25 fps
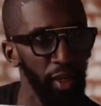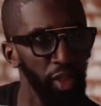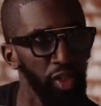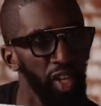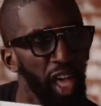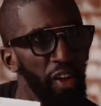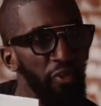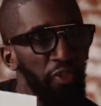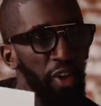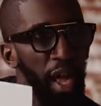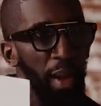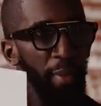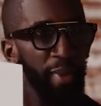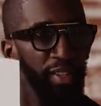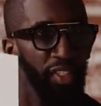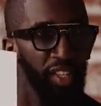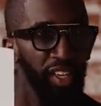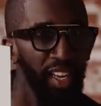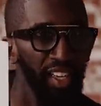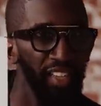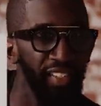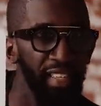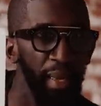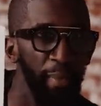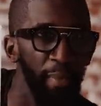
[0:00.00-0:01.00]
So I've come into
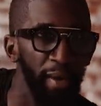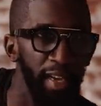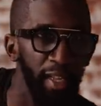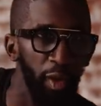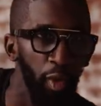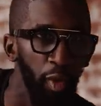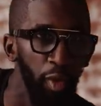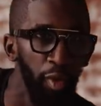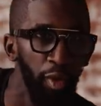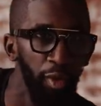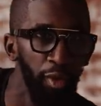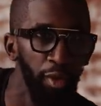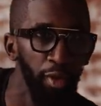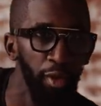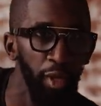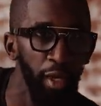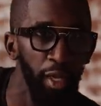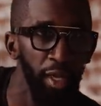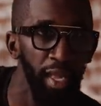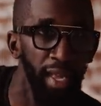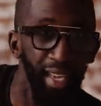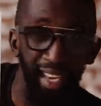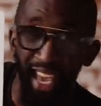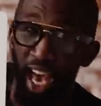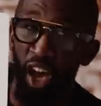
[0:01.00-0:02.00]
the assembly hall,
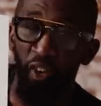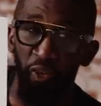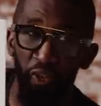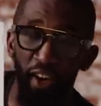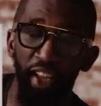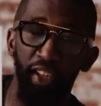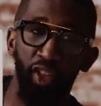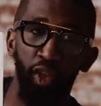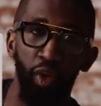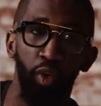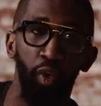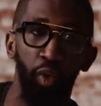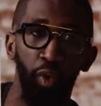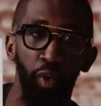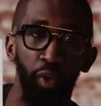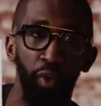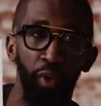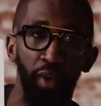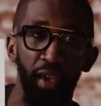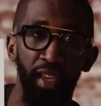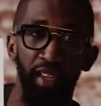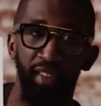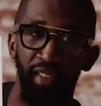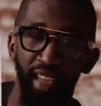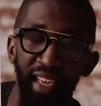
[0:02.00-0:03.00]
Catholic
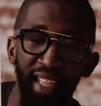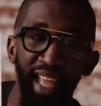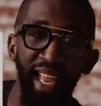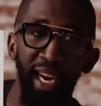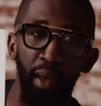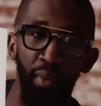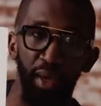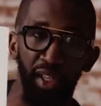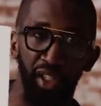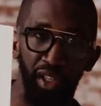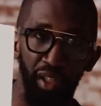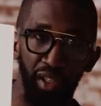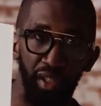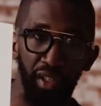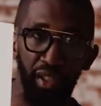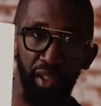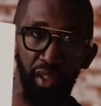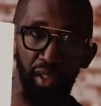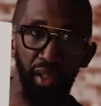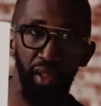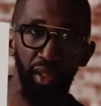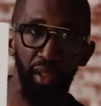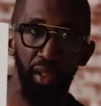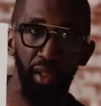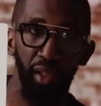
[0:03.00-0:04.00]
school, St.
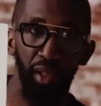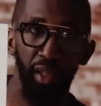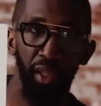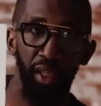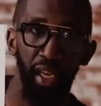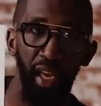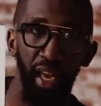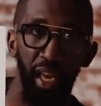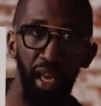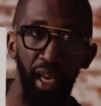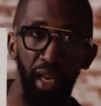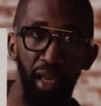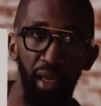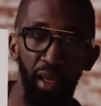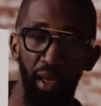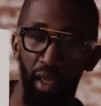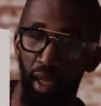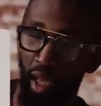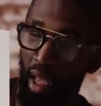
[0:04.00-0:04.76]
Aloysius, yeah?